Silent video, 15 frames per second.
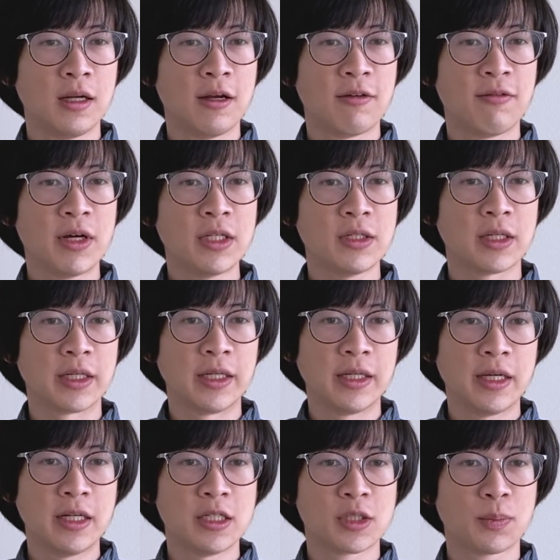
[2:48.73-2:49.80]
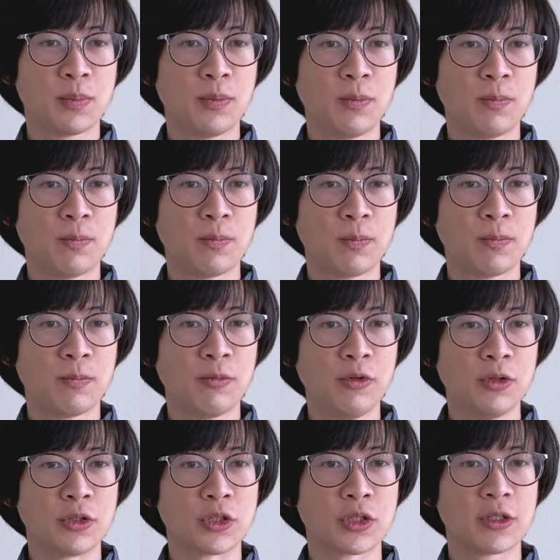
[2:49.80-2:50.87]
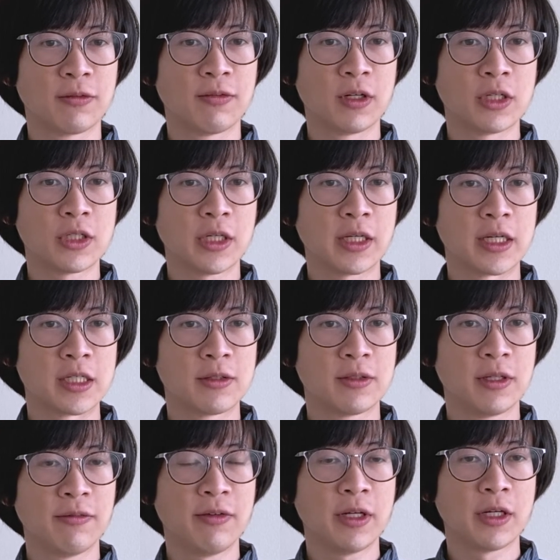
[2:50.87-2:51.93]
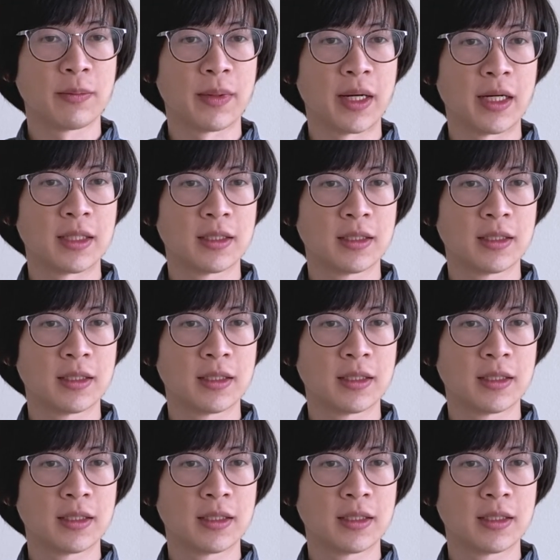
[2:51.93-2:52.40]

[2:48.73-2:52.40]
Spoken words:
Finally, it is pushed flush against the fingerpad.